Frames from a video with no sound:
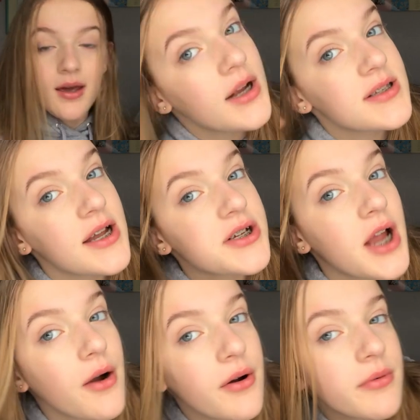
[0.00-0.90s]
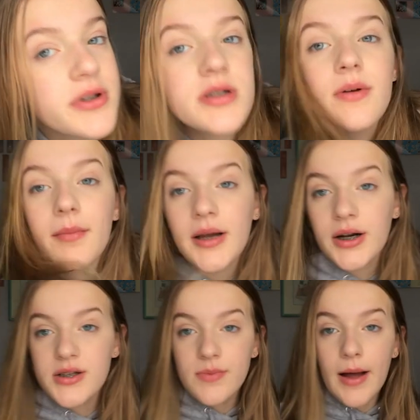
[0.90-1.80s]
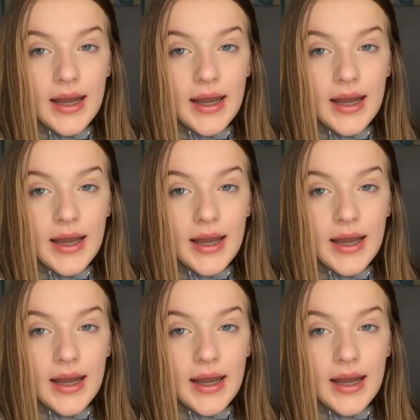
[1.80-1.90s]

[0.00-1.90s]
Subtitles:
I just had a shower, which is why my hair is wet.